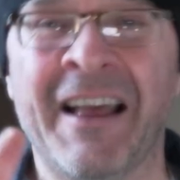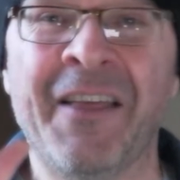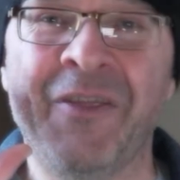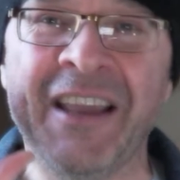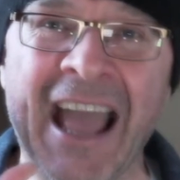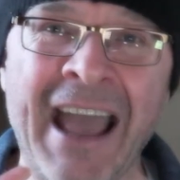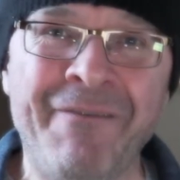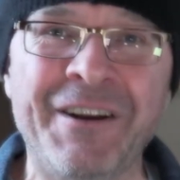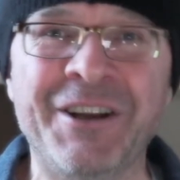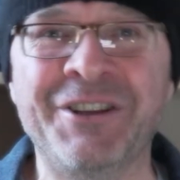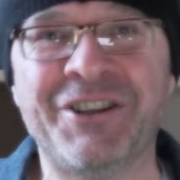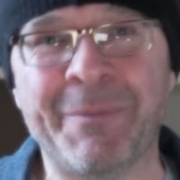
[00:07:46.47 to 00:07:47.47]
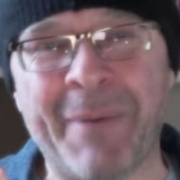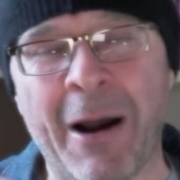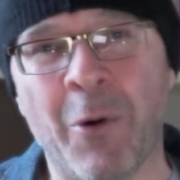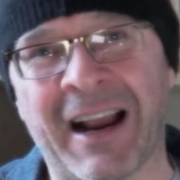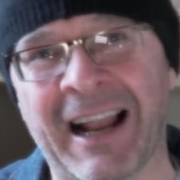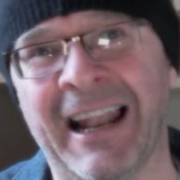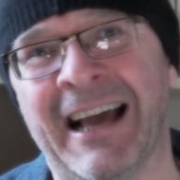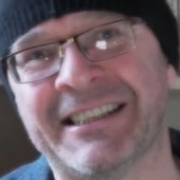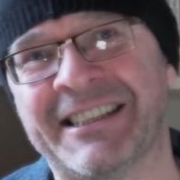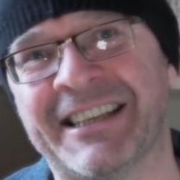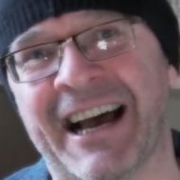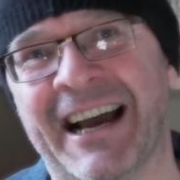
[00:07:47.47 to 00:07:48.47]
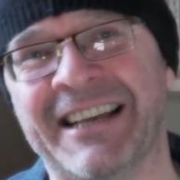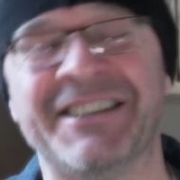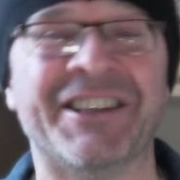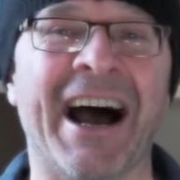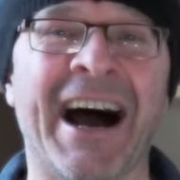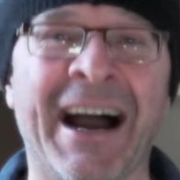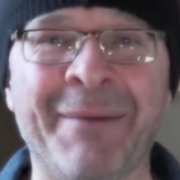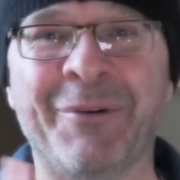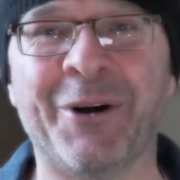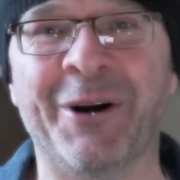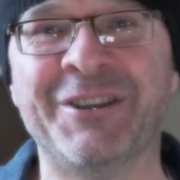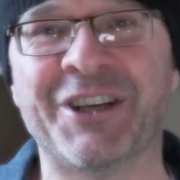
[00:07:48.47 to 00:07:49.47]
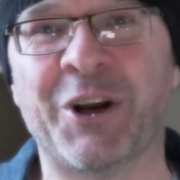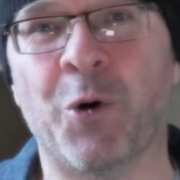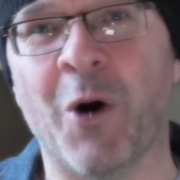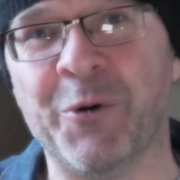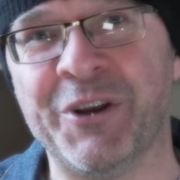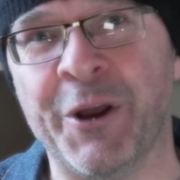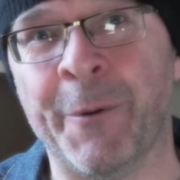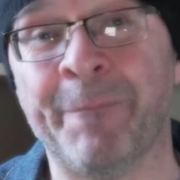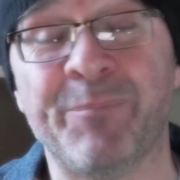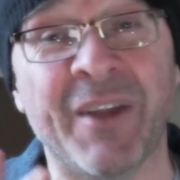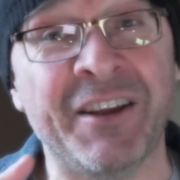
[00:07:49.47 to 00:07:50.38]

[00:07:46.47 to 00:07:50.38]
The evidence about class size that I'm going to quote you